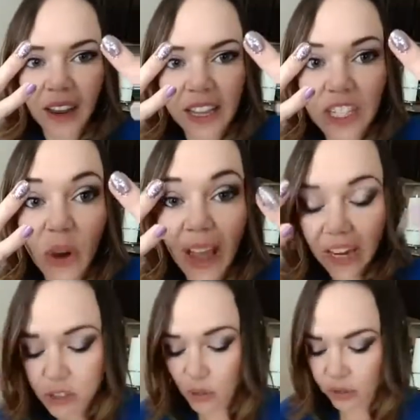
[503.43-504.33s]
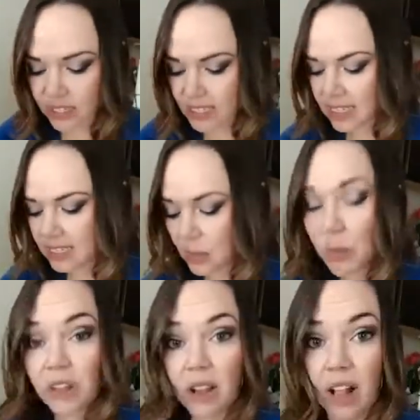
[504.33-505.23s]
So I can totally see some of
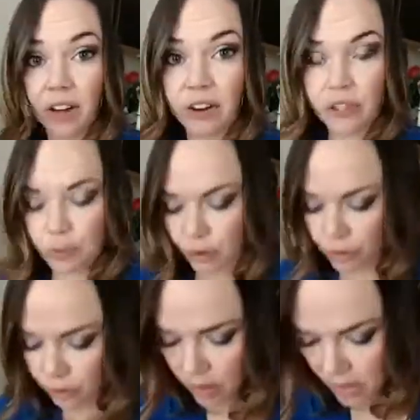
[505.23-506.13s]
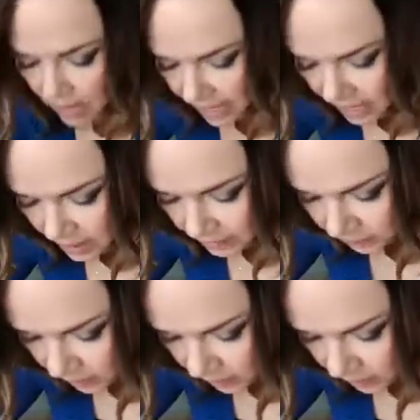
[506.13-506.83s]
the color through. I'll